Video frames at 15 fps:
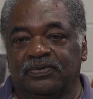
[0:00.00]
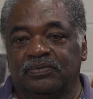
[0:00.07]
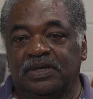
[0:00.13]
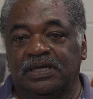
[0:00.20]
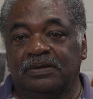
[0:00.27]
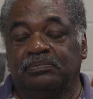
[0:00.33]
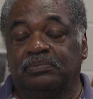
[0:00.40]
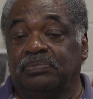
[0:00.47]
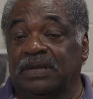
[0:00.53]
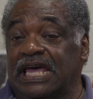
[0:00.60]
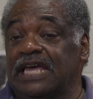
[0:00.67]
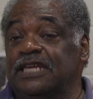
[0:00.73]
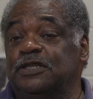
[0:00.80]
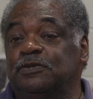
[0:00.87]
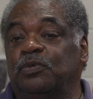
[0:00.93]
for me.
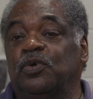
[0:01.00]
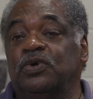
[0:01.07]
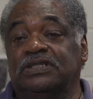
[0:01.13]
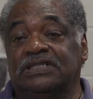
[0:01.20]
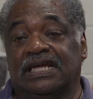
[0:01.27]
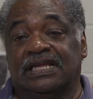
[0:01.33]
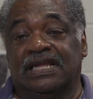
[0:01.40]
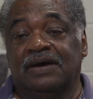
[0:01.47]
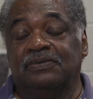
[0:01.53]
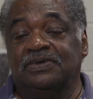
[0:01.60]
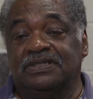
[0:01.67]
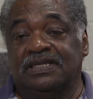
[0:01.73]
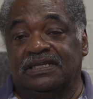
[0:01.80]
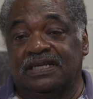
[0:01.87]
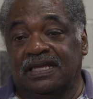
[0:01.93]
Playing sports, now that
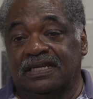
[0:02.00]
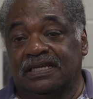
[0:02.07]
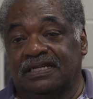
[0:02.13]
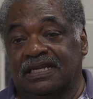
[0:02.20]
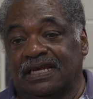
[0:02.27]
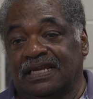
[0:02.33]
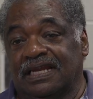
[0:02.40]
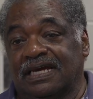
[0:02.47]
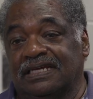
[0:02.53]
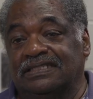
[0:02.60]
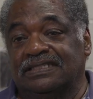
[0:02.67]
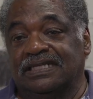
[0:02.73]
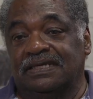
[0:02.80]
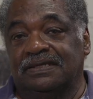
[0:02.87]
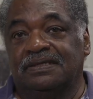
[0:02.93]
was another thing. Like I
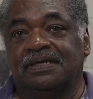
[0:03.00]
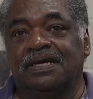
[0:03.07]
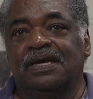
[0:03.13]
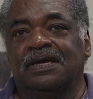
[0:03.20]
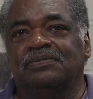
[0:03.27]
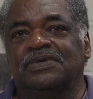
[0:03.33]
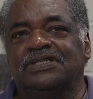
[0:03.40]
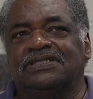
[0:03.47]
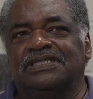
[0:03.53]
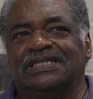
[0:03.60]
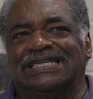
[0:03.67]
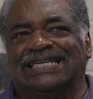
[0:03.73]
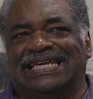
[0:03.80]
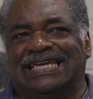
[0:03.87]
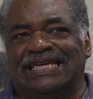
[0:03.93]
say, Mr.
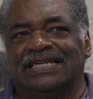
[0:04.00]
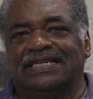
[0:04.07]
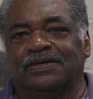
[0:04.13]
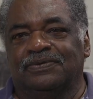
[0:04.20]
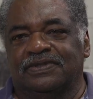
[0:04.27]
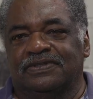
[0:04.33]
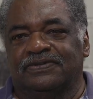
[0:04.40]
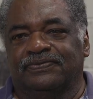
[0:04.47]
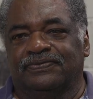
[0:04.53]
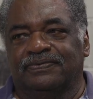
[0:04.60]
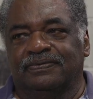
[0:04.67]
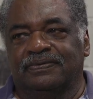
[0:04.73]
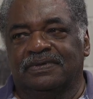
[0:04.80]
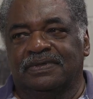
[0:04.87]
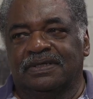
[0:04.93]
Keeley was
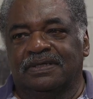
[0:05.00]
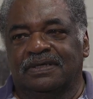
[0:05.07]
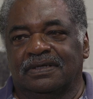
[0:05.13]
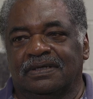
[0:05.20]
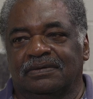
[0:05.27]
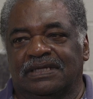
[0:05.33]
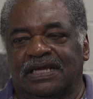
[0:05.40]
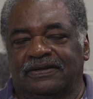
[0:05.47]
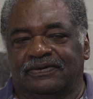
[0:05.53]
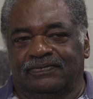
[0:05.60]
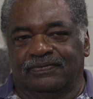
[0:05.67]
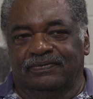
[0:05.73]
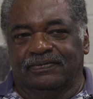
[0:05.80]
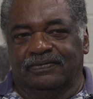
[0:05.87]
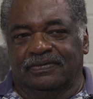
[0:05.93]
that
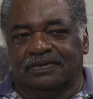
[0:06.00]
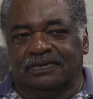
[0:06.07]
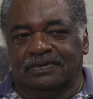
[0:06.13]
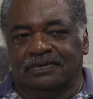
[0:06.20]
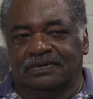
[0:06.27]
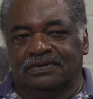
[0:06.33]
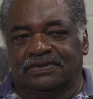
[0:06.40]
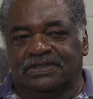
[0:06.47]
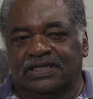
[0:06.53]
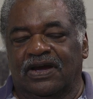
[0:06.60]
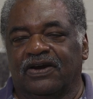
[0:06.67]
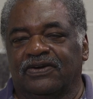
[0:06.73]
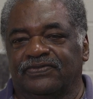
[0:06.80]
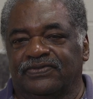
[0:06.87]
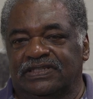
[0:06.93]

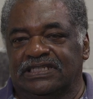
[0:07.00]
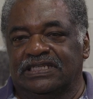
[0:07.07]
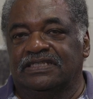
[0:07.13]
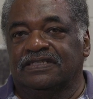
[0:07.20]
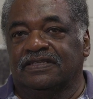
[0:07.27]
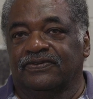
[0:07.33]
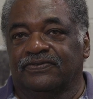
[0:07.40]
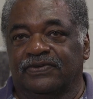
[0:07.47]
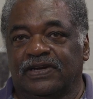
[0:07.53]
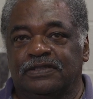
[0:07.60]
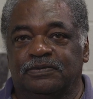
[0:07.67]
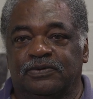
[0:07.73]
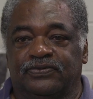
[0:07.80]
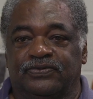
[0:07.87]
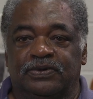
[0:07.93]
geography teacher and the
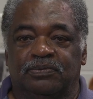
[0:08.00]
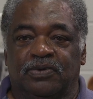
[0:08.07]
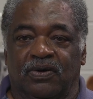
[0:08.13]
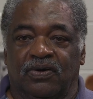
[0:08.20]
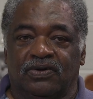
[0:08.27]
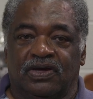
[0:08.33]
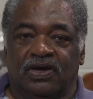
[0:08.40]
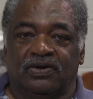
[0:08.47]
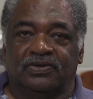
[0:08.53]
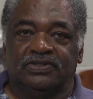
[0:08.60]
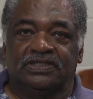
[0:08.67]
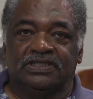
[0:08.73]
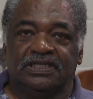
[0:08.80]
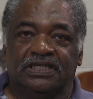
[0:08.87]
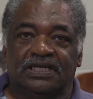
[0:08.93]
freshman football
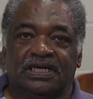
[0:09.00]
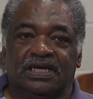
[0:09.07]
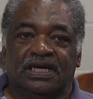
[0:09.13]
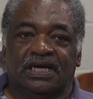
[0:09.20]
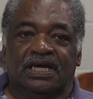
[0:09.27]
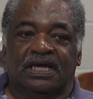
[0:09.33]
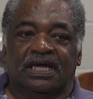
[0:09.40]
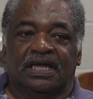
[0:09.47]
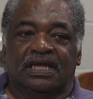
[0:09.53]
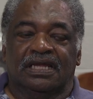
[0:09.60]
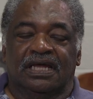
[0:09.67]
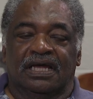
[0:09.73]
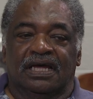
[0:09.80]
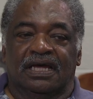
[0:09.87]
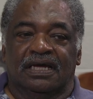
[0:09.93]
coach.
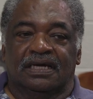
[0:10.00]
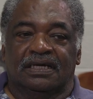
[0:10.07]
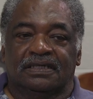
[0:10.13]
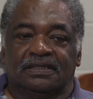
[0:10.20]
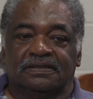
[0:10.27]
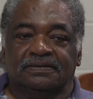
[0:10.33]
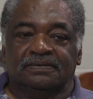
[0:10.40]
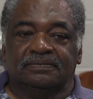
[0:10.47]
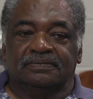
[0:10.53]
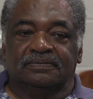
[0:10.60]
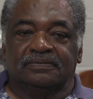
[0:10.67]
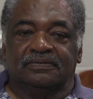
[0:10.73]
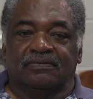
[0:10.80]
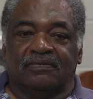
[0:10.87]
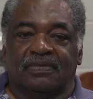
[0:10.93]

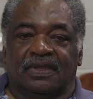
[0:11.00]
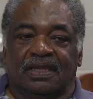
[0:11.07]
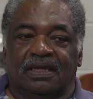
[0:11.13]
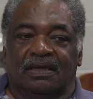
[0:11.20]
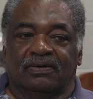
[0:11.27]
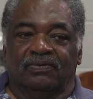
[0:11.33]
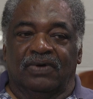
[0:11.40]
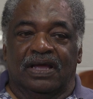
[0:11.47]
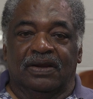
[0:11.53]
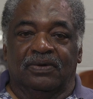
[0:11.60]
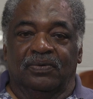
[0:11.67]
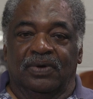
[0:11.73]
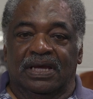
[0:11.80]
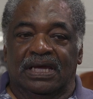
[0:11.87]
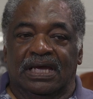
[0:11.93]
Right
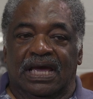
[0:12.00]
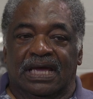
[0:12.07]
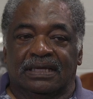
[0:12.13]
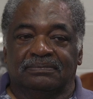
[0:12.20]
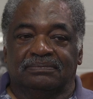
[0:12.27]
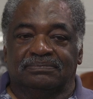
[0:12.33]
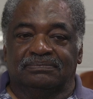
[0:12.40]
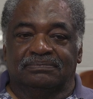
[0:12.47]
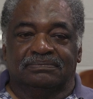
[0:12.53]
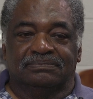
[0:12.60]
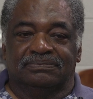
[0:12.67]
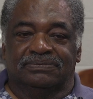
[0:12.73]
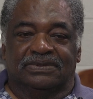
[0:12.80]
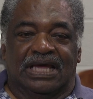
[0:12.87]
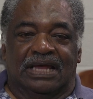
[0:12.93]
away, I
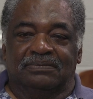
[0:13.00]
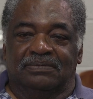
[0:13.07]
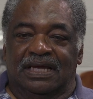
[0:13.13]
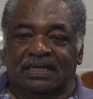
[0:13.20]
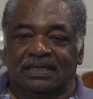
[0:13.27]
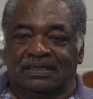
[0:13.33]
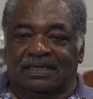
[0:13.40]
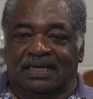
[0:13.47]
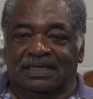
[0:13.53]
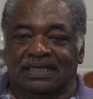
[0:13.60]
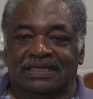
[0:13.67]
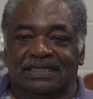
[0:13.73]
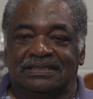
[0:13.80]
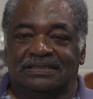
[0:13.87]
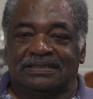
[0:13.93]
got my
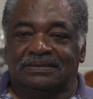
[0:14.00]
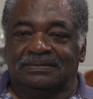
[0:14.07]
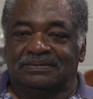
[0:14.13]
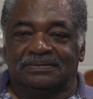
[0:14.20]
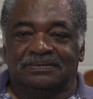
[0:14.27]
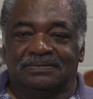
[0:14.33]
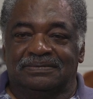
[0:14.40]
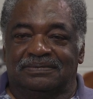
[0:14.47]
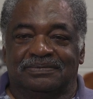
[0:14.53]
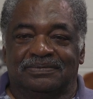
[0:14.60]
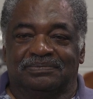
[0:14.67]
cleats and